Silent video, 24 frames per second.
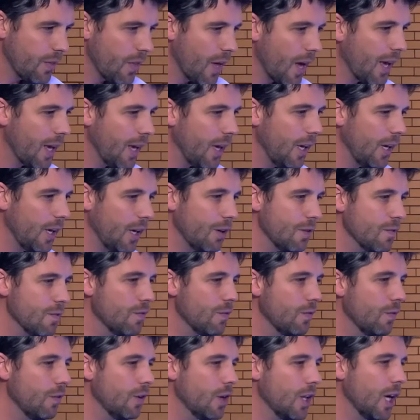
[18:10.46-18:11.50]
They
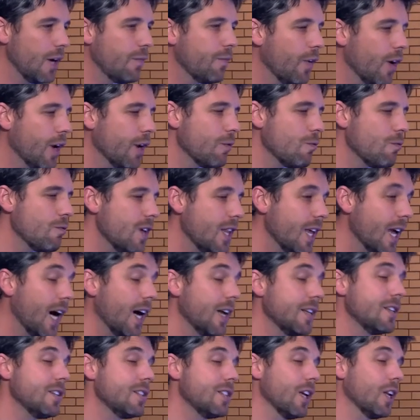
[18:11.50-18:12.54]
find it really
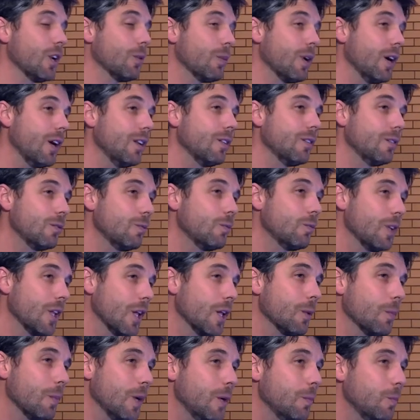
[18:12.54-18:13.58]
hard to celebrate with
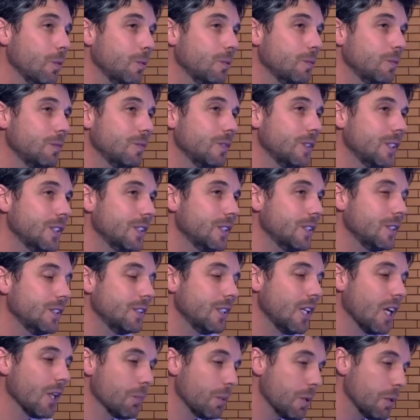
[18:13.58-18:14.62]
other people.
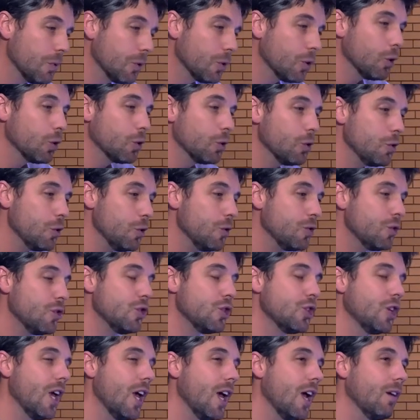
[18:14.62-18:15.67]
Other people have got good news
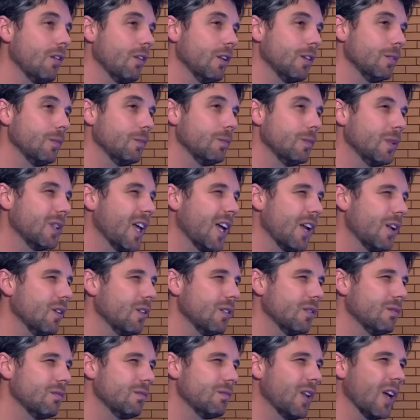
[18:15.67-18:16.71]
to share, but they
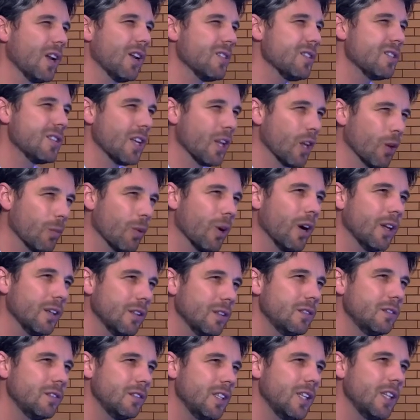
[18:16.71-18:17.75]
don't
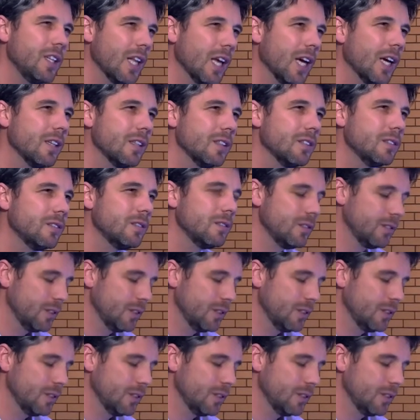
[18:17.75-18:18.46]
celebrate in that.